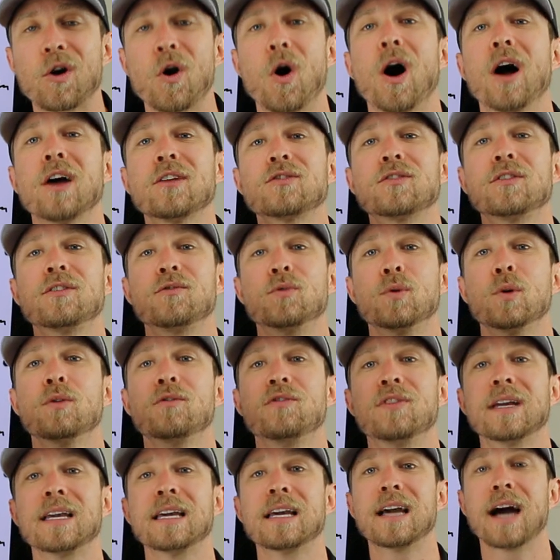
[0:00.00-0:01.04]
cost of
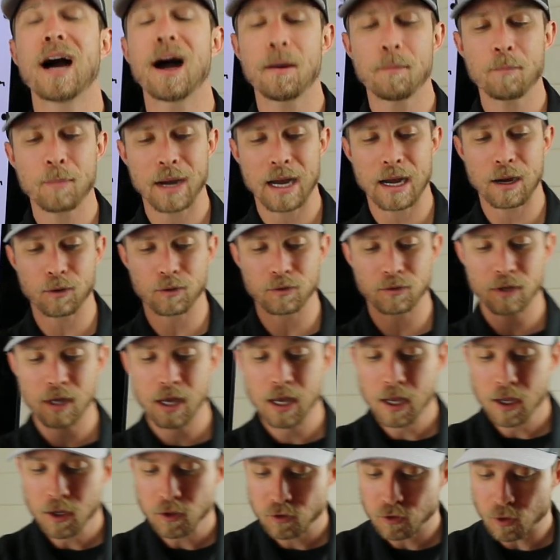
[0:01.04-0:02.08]
roofing compounds.
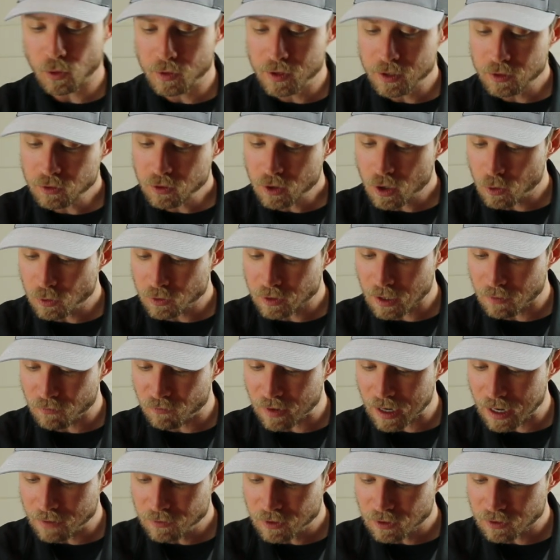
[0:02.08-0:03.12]
So this goes up
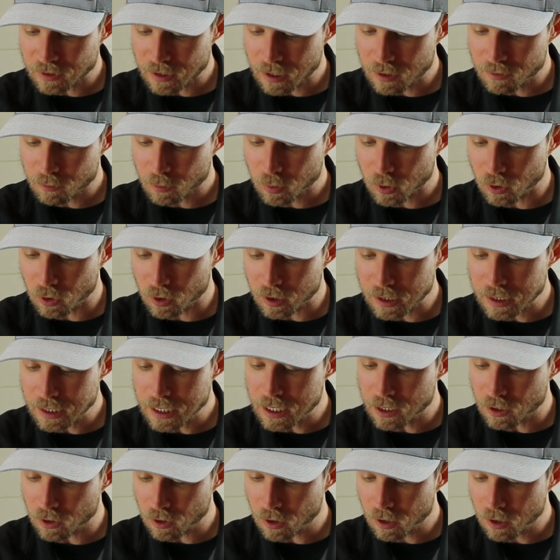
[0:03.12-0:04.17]
five percent per
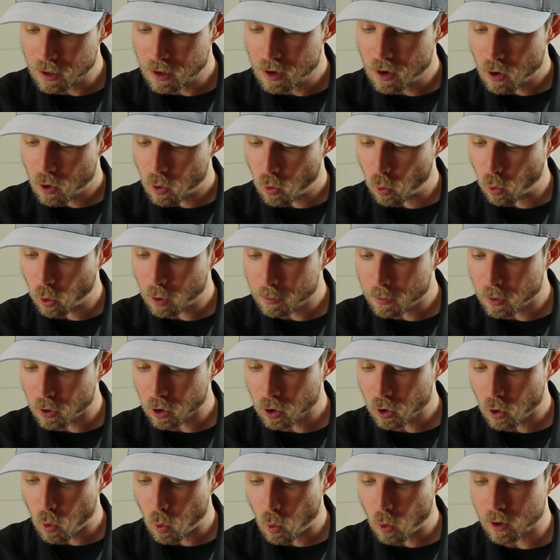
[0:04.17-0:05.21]
year or per
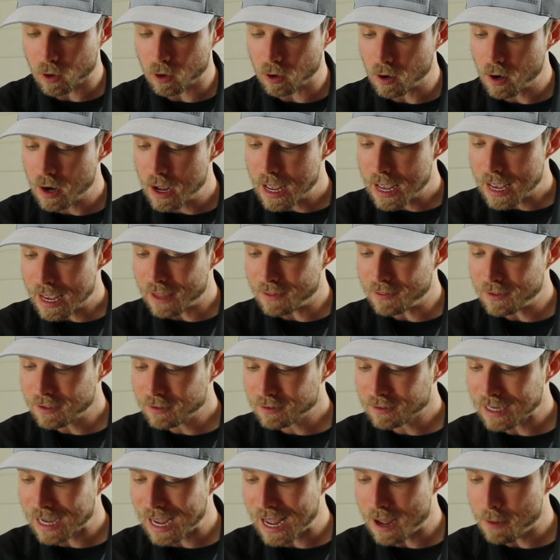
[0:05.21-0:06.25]
quarter, and
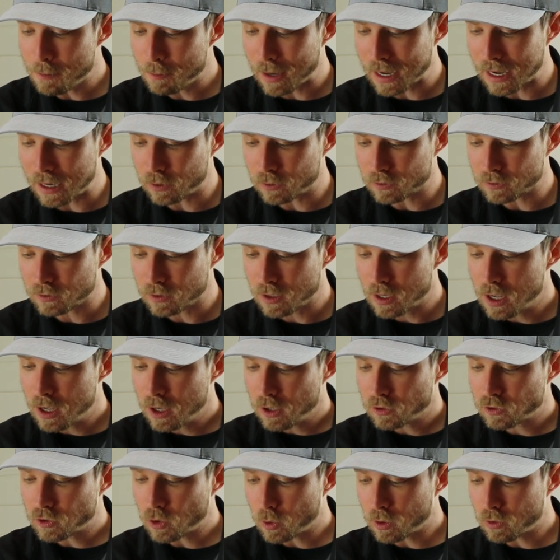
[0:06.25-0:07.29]
this compounds.
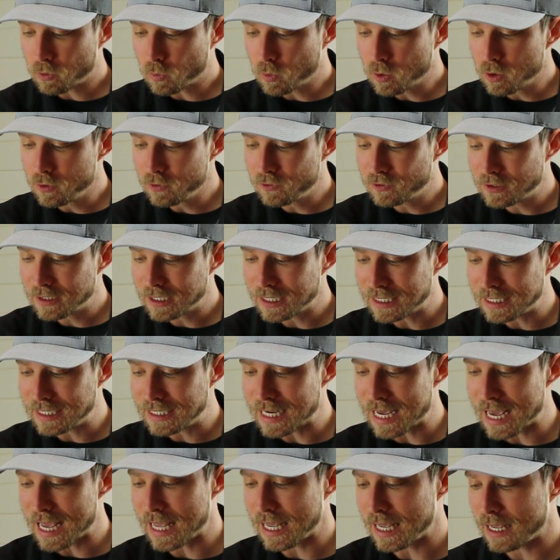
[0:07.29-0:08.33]
So a roof
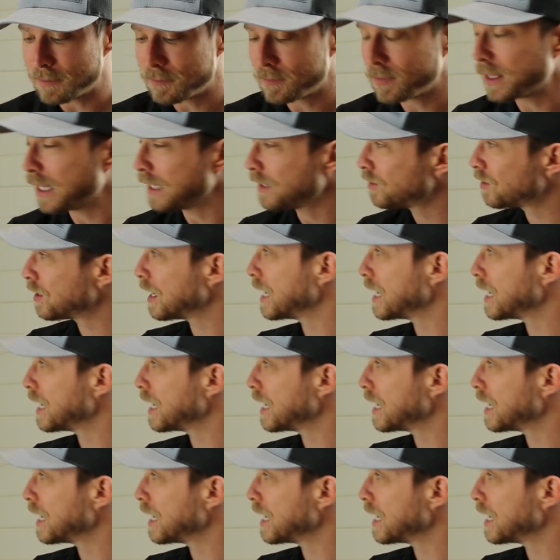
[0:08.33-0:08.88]
today, let's